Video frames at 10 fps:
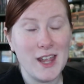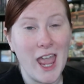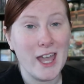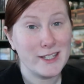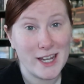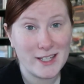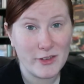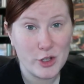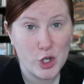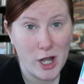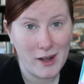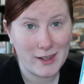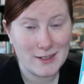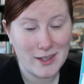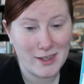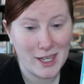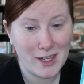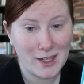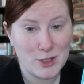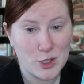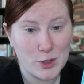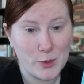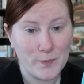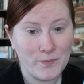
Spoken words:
antics and the shenanigans that they get into.